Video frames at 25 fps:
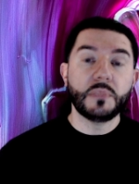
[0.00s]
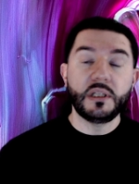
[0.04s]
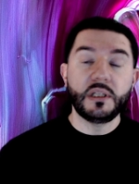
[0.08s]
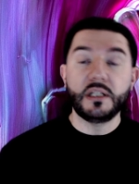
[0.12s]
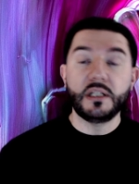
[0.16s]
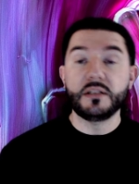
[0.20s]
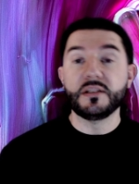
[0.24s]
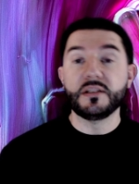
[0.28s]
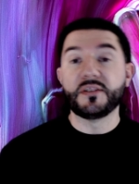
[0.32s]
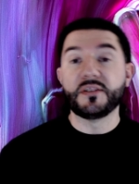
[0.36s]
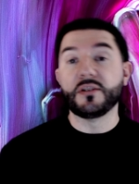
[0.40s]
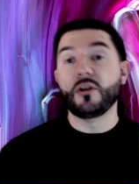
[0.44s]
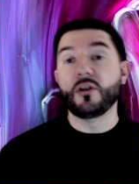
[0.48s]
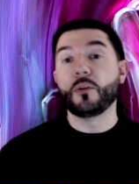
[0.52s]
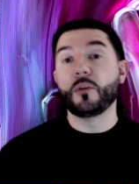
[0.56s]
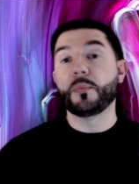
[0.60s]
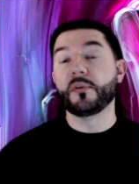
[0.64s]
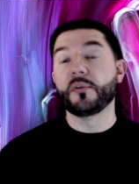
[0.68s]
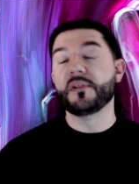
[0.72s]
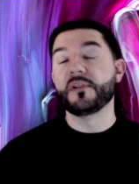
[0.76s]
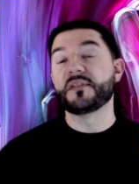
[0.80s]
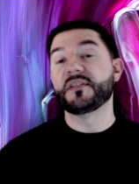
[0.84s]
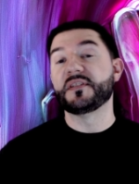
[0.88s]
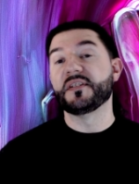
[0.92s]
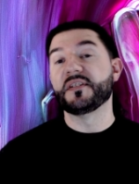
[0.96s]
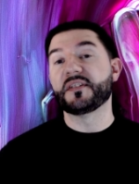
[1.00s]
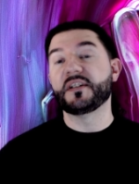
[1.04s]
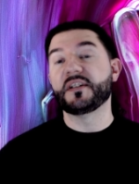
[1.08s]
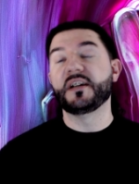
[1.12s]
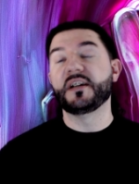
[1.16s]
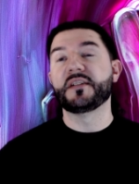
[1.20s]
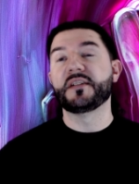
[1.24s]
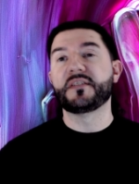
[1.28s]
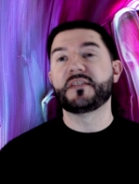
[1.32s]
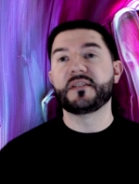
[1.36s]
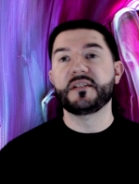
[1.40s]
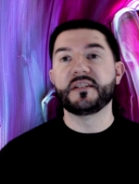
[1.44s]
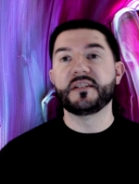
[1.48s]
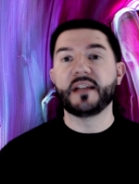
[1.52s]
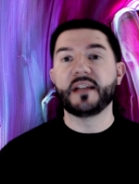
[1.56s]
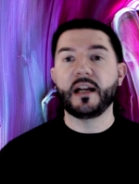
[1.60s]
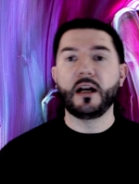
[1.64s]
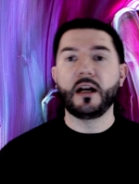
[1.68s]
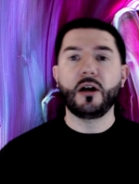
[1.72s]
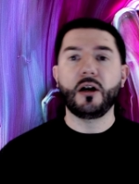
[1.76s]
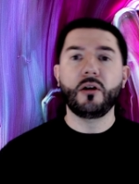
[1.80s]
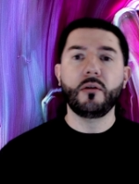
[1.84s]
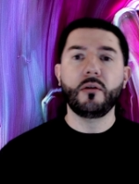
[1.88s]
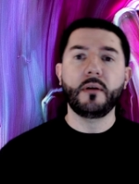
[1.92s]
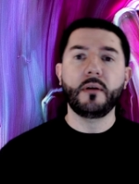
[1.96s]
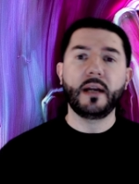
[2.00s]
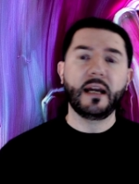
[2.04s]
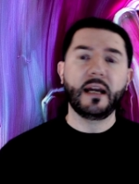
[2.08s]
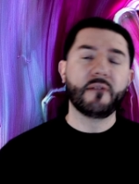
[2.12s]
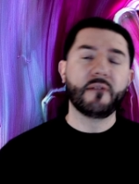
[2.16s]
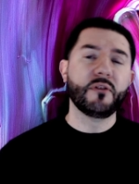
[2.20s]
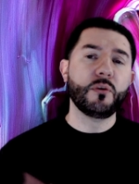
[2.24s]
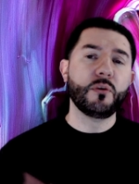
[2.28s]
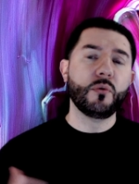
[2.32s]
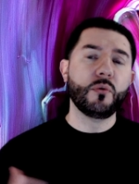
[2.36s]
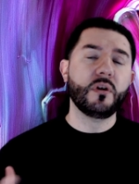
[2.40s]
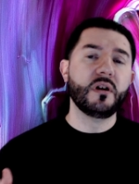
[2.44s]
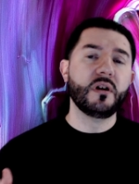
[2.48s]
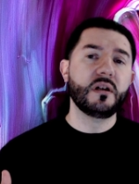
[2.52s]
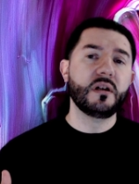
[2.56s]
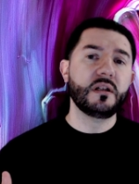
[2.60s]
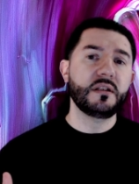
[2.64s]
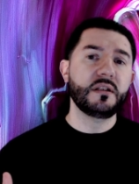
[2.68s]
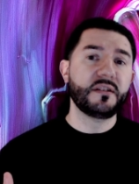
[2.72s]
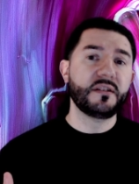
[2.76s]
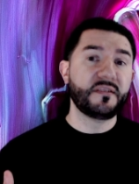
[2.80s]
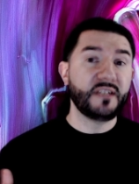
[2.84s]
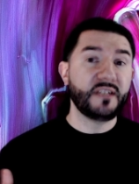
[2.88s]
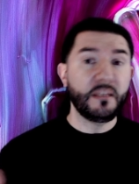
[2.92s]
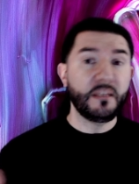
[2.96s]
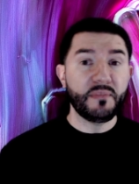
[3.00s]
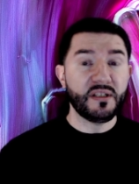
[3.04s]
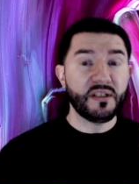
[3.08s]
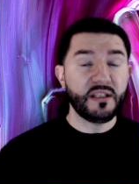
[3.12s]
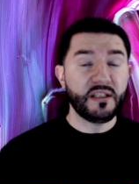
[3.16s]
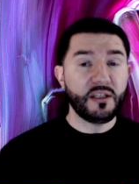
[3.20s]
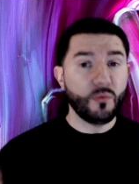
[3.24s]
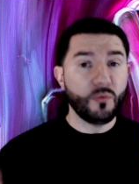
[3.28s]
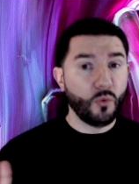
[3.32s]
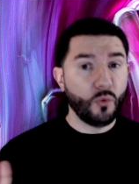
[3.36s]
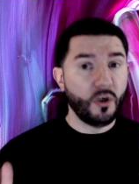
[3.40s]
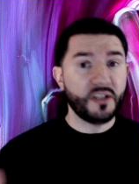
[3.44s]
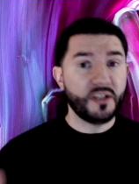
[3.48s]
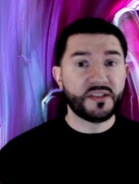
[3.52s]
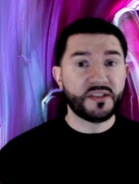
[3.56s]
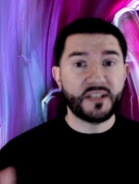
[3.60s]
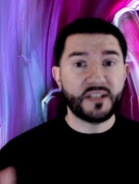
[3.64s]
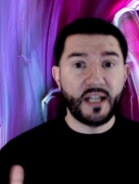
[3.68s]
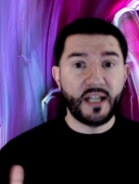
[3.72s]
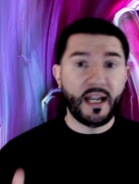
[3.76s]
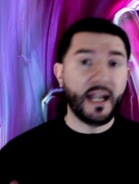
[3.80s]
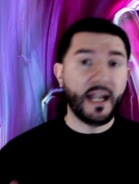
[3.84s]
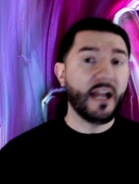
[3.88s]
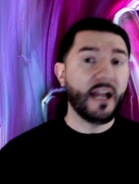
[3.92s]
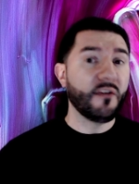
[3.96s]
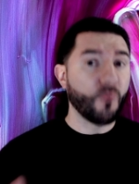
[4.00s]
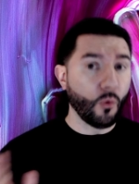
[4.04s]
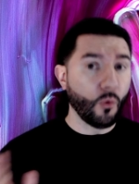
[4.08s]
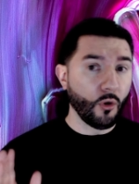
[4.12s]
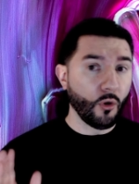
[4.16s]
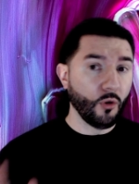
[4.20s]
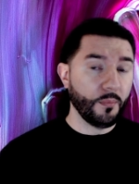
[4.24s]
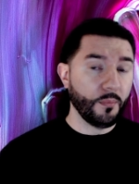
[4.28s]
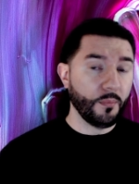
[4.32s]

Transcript: In the song, Prince discusses how everyone seemingly wants to have world